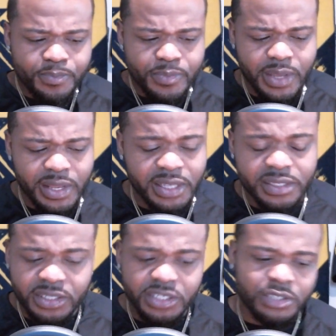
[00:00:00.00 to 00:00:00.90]
and this
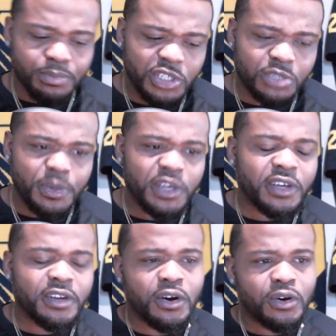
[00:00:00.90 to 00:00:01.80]
is just me
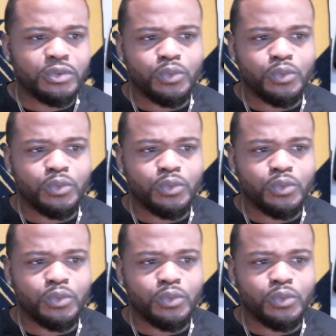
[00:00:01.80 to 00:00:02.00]
speaking on